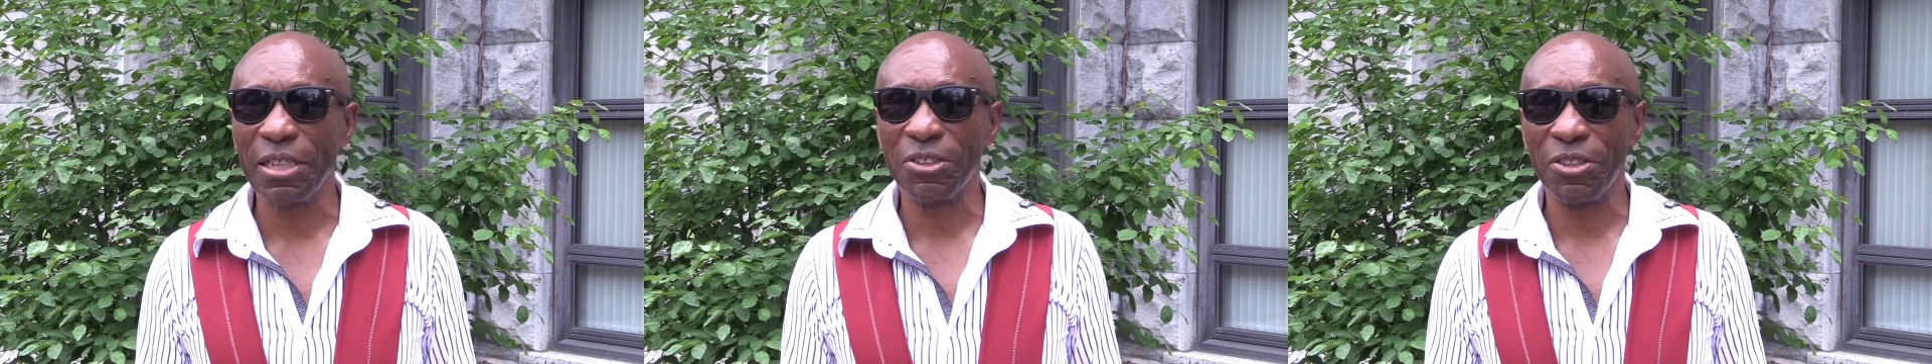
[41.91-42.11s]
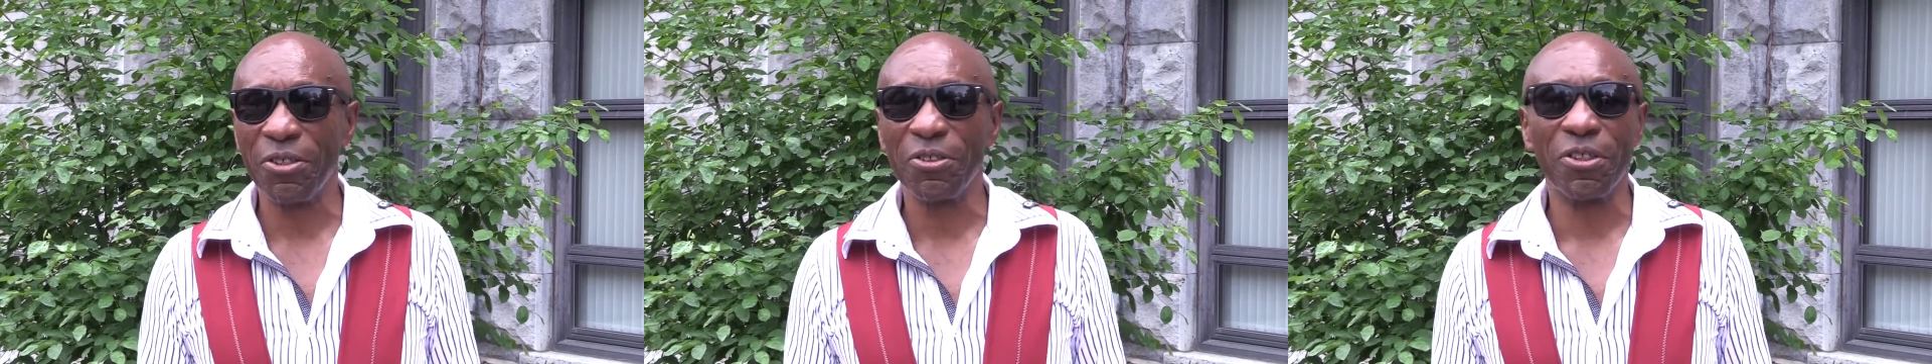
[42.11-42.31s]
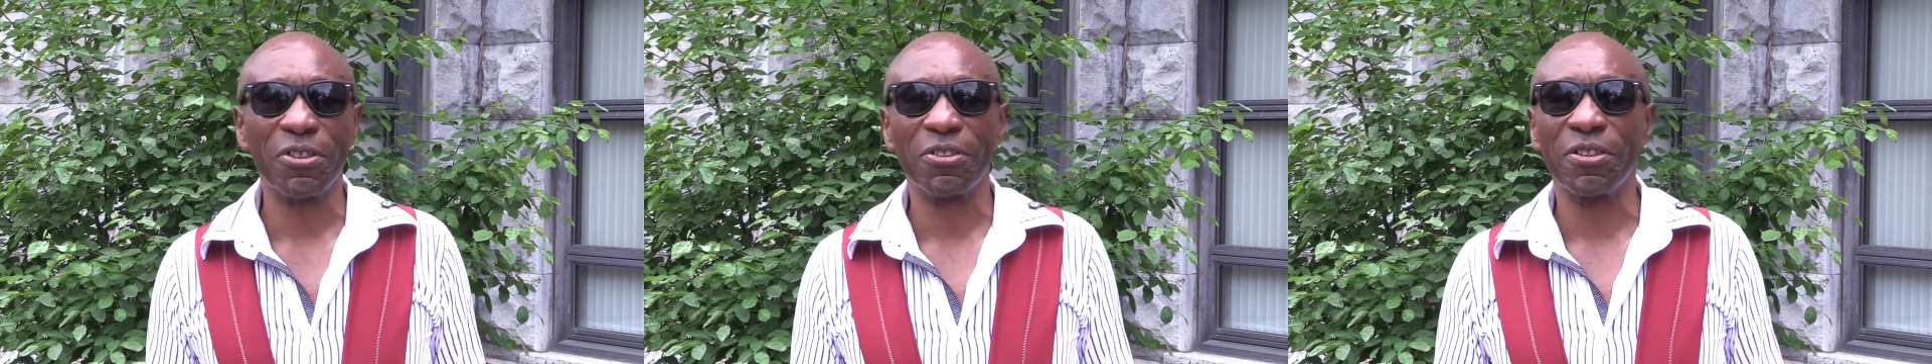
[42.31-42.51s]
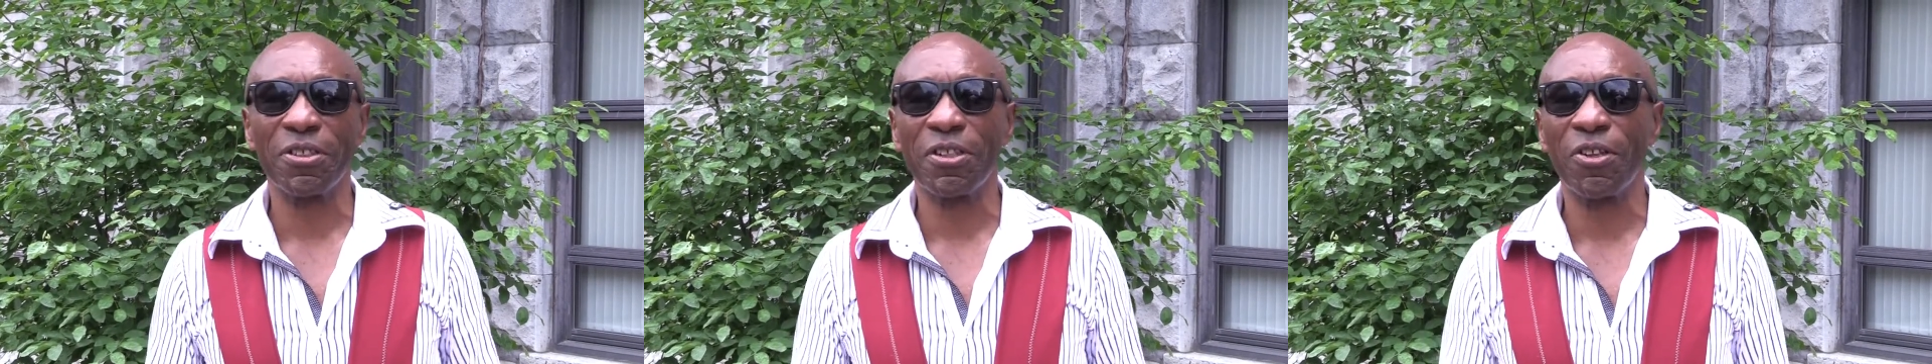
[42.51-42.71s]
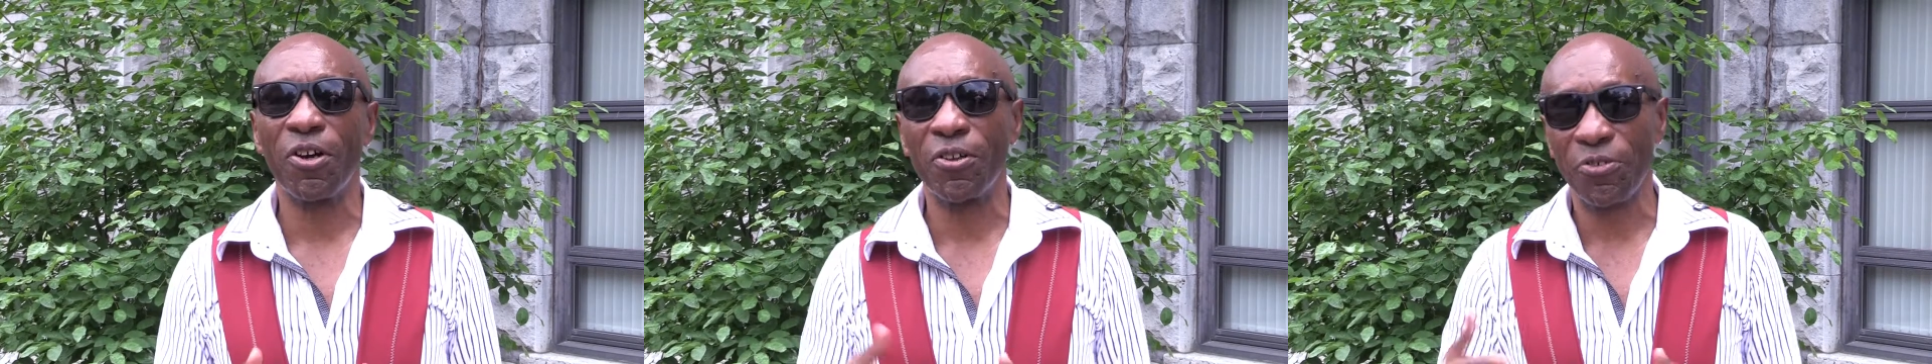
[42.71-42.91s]
show goes
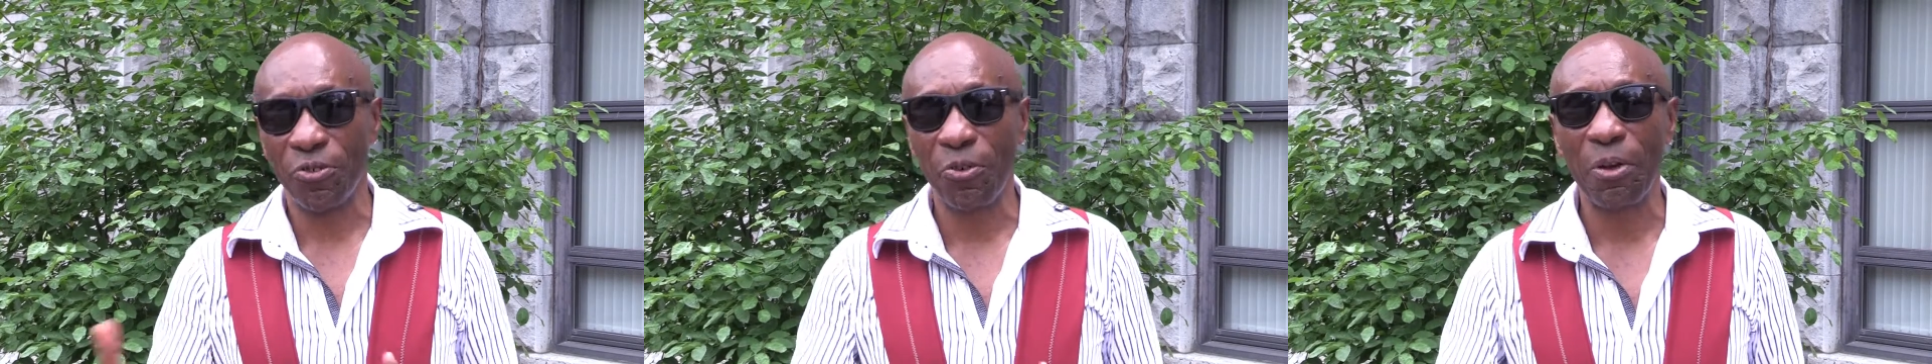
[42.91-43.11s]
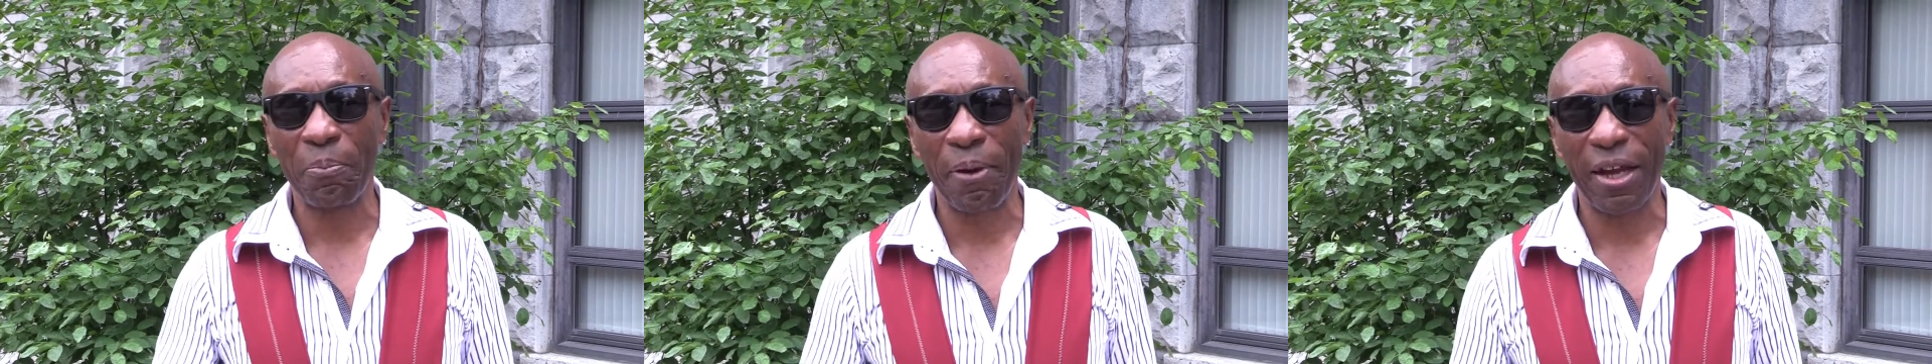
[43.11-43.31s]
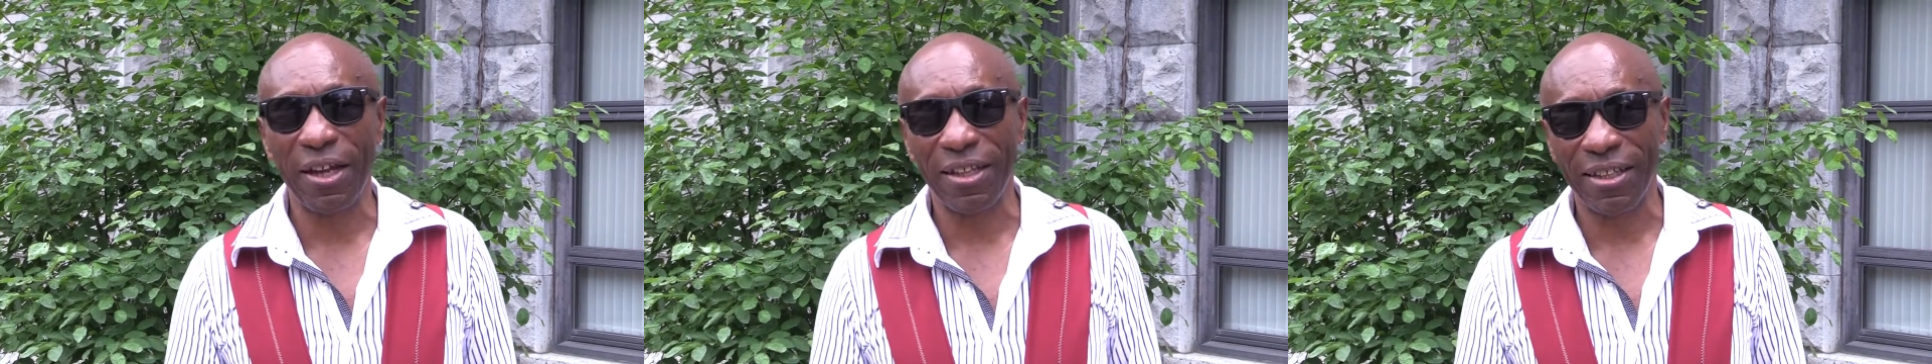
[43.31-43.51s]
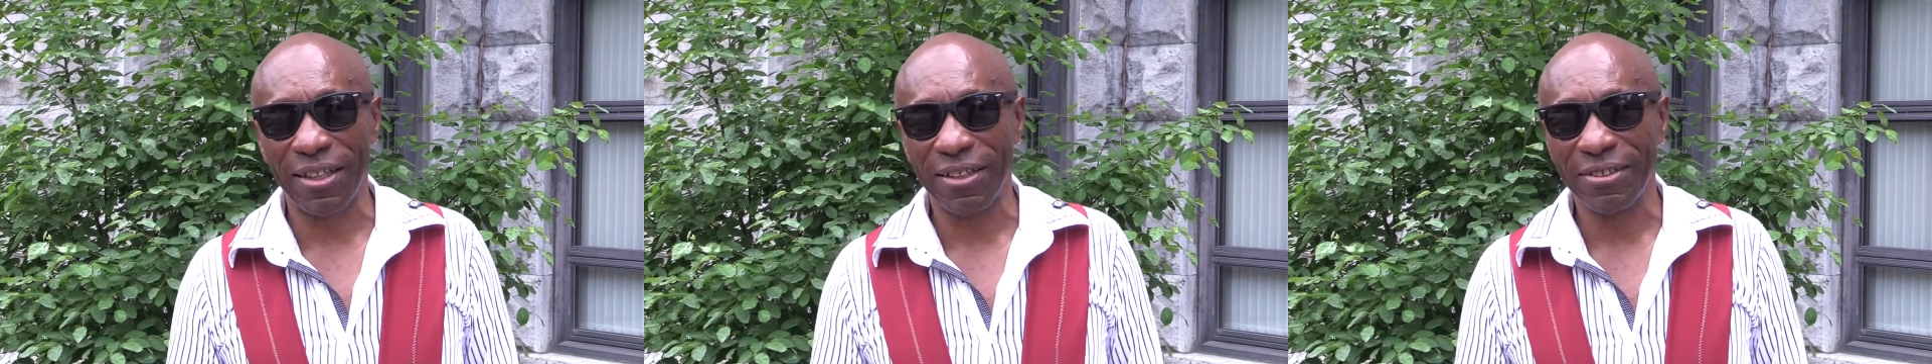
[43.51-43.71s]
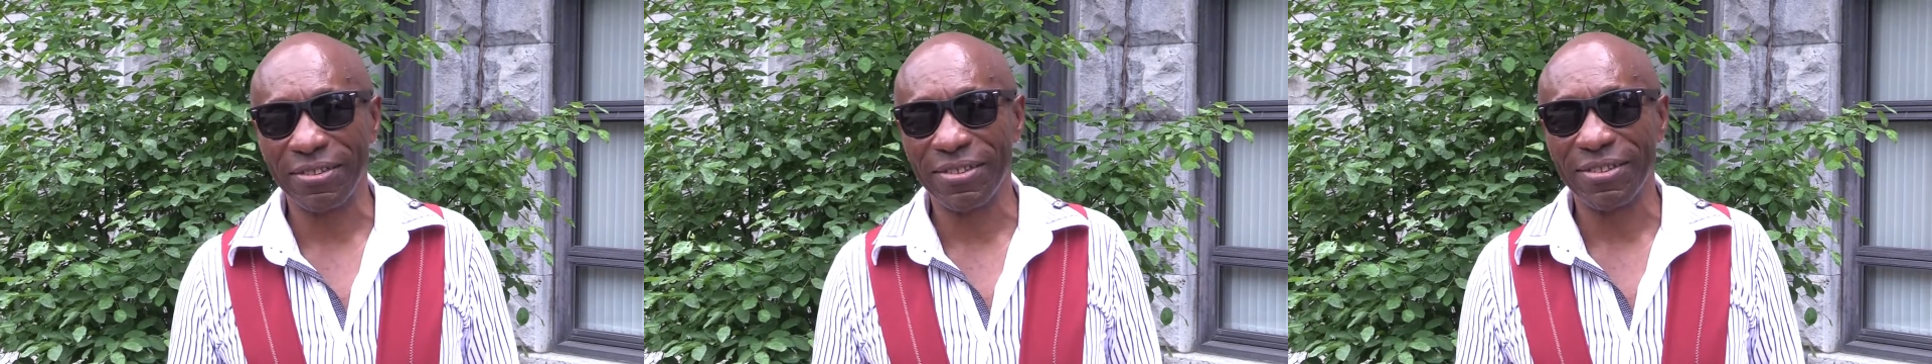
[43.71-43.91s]
on three parallels: